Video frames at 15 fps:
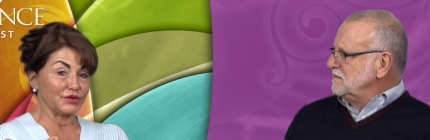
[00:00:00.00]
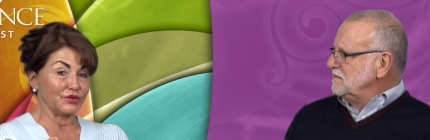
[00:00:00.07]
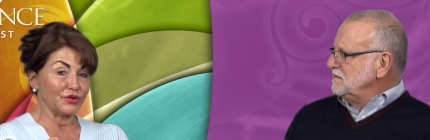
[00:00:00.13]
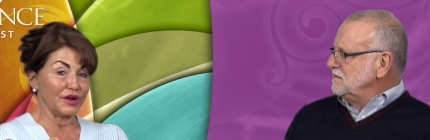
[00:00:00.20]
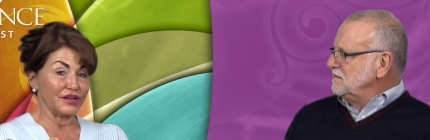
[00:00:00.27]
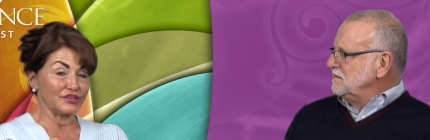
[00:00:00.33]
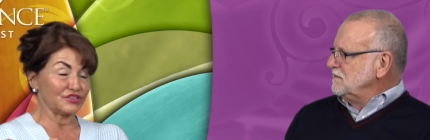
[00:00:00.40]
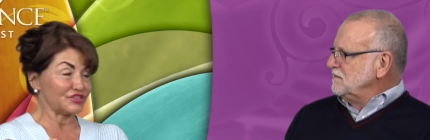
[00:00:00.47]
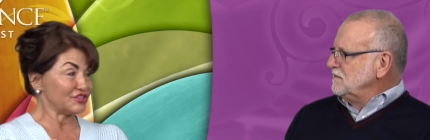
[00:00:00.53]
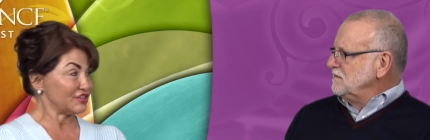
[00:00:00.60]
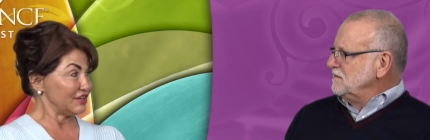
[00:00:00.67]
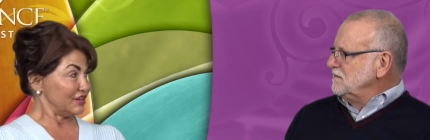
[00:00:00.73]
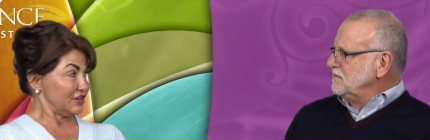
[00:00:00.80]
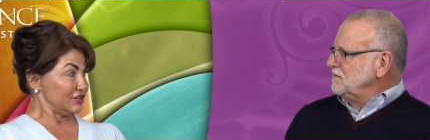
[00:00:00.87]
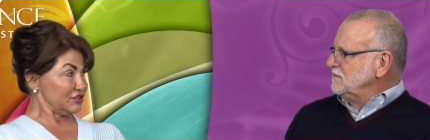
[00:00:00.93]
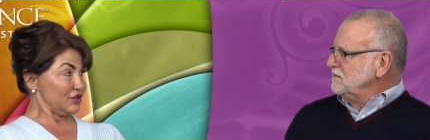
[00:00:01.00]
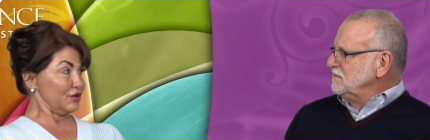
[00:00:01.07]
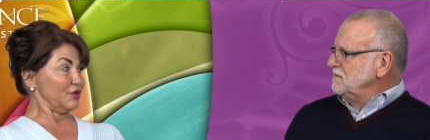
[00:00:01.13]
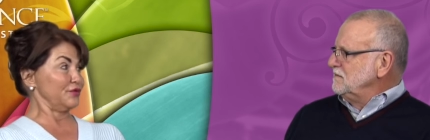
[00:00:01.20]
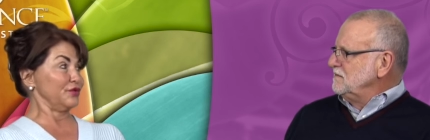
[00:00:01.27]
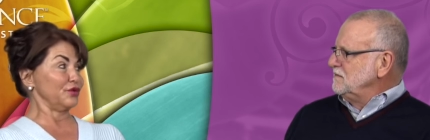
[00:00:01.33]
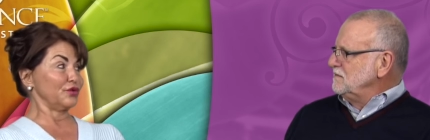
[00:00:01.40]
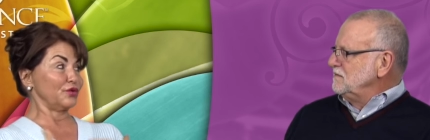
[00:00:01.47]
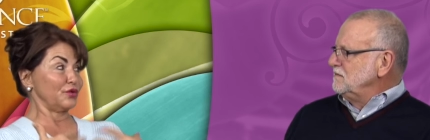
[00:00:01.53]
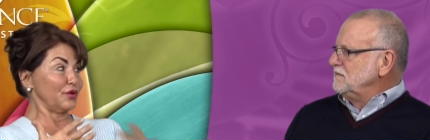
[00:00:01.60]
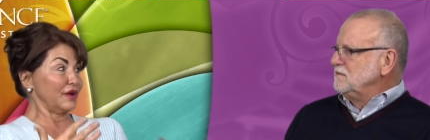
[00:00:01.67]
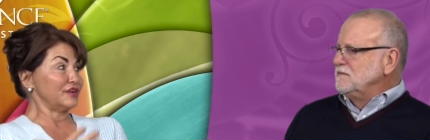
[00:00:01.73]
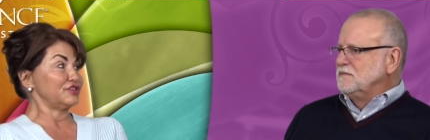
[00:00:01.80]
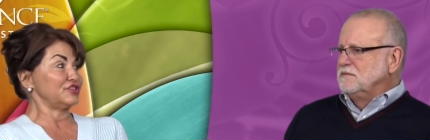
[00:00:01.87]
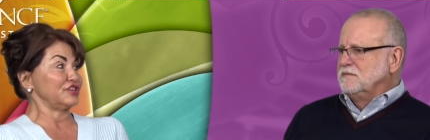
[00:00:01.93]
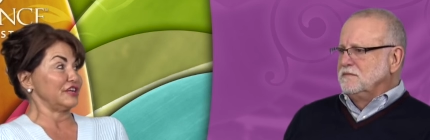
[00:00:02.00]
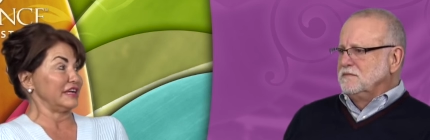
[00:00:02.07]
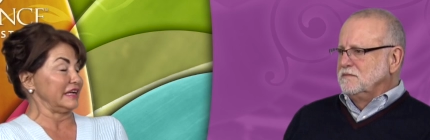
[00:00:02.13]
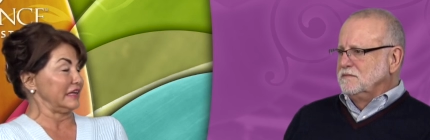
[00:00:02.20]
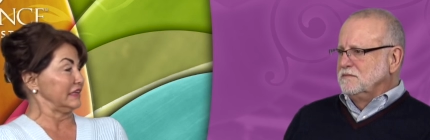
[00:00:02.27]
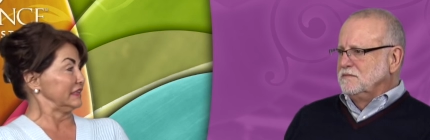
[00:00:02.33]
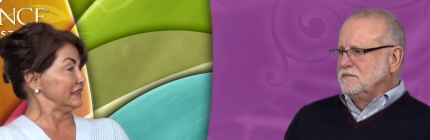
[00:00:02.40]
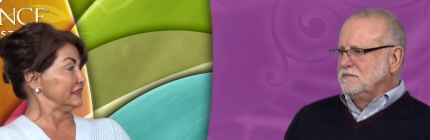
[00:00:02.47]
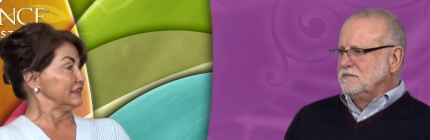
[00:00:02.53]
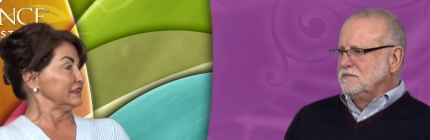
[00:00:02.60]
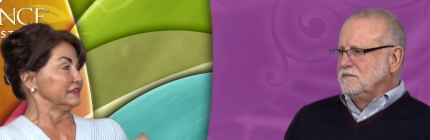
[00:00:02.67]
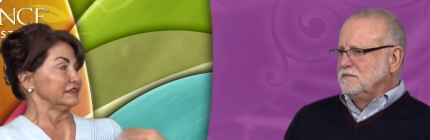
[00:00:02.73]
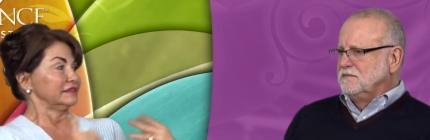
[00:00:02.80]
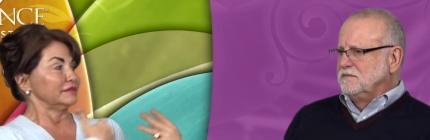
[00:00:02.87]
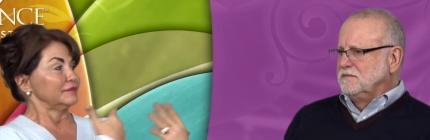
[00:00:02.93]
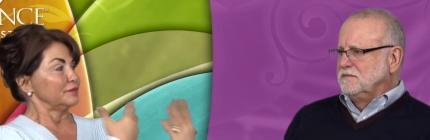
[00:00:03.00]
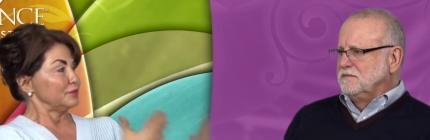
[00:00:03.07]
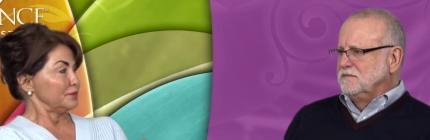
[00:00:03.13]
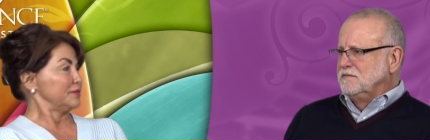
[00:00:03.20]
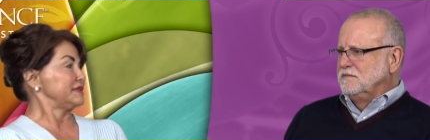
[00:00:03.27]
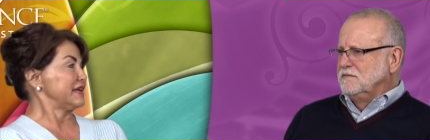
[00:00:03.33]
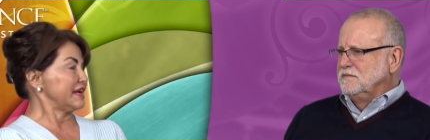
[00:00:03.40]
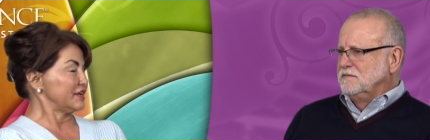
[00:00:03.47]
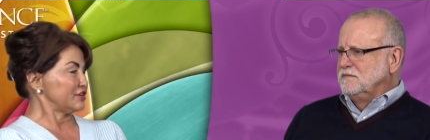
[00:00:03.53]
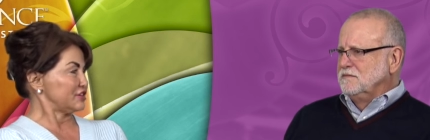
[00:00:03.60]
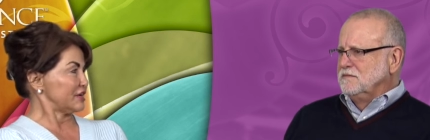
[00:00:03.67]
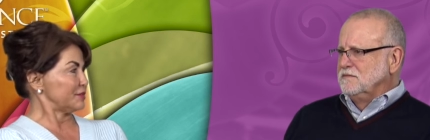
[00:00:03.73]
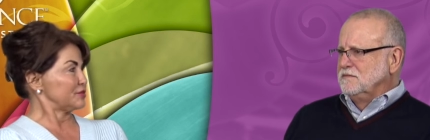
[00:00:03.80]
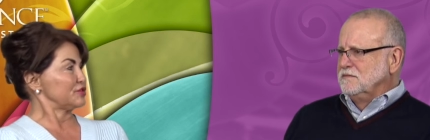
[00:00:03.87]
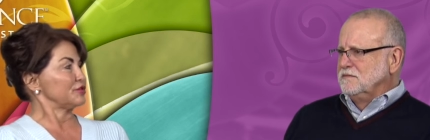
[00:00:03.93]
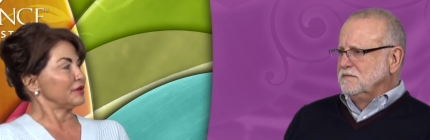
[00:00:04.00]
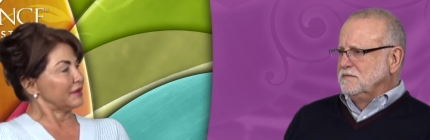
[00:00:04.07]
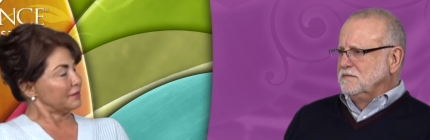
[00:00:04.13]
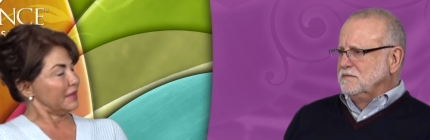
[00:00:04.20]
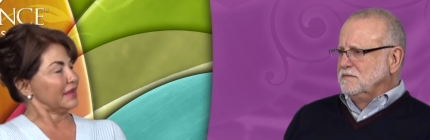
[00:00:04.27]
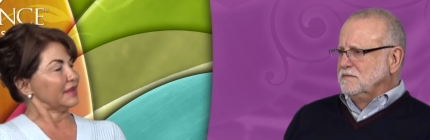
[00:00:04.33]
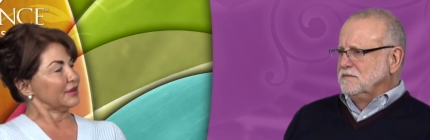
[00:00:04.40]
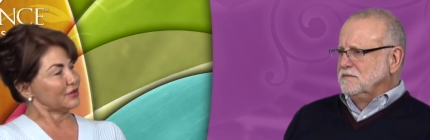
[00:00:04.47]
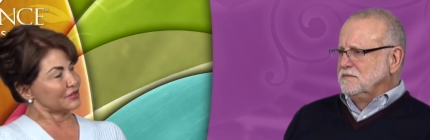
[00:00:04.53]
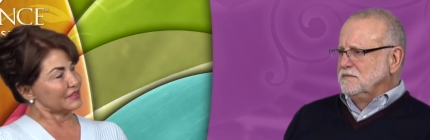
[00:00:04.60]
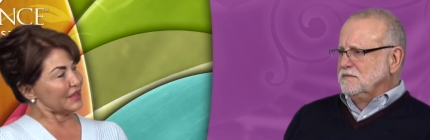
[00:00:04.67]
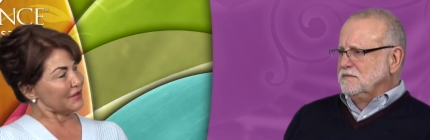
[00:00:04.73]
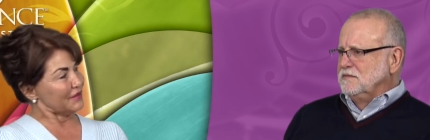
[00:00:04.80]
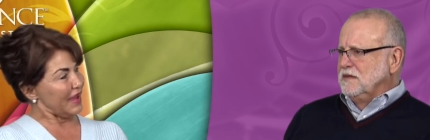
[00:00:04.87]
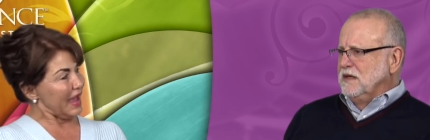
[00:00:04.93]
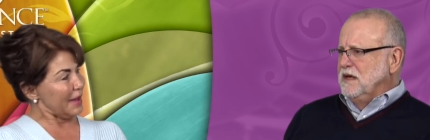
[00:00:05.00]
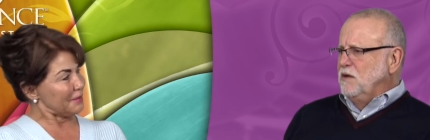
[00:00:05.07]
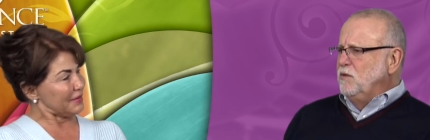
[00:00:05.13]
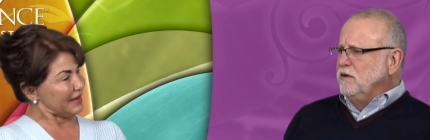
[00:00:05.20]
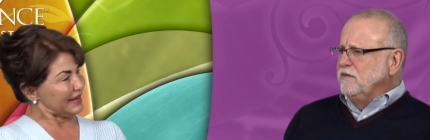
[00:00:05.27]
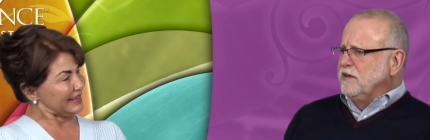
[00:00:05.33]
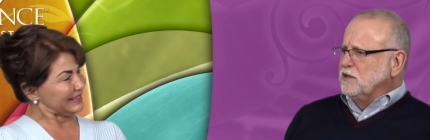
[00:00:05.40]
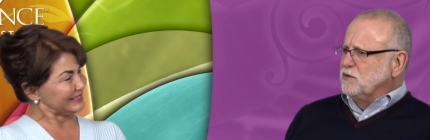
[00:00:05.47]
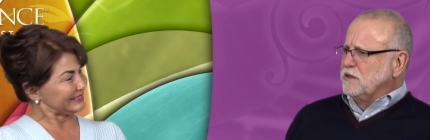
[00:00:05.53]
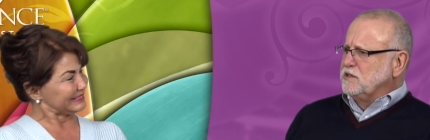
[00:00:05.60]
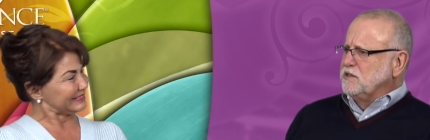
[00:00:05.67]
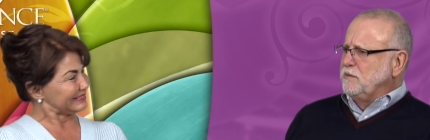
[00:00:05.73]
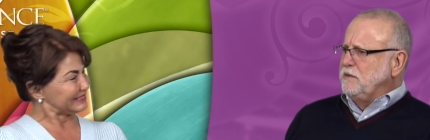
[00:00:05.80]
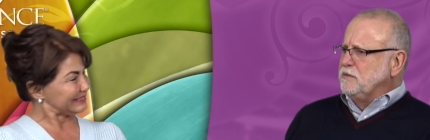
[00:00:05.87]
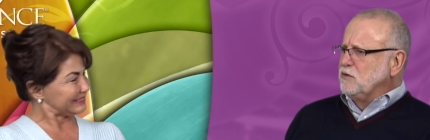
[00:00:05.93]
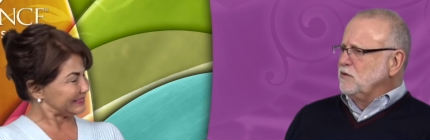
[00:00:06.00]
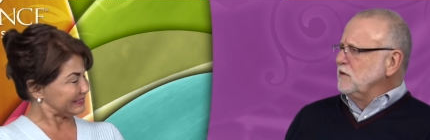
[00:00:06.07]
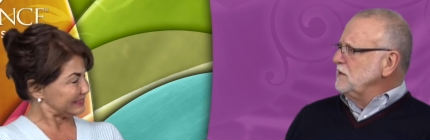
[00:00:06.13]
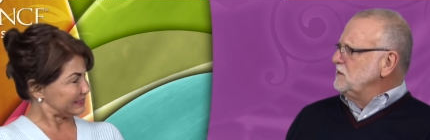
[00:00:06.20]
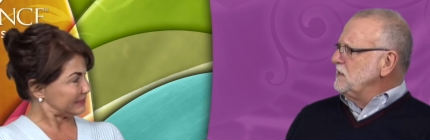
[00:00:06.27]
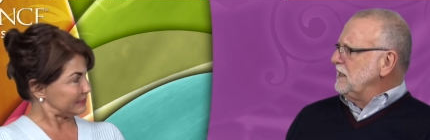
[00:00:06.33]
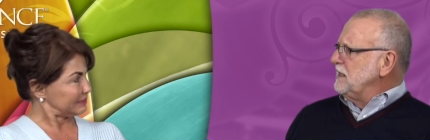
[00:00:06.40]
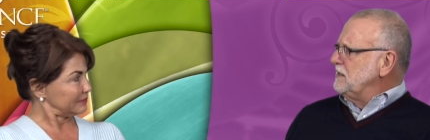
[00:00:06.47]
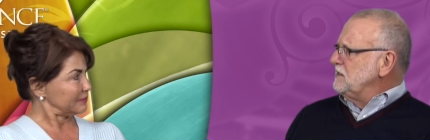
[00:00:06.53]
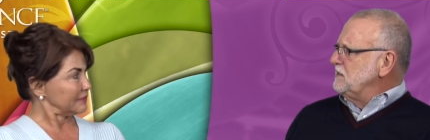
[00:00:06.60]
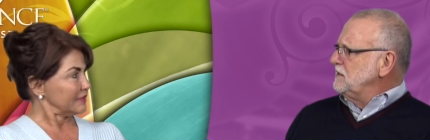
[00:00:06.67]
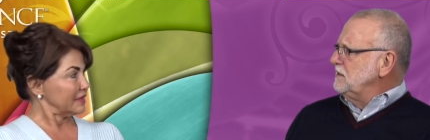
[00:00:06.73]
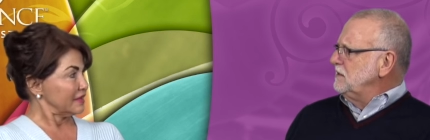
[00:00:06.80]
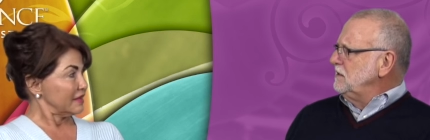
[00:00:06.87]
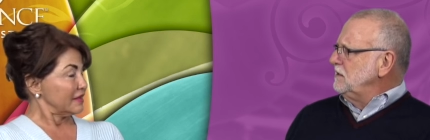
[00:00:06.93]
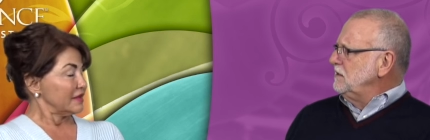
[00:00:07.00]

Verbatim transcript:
Speaker 1: when you crunch. So if you're crunching potato chips, you're making yourself happy. I wonder if that's why
Speaker 2: some people crunch ice.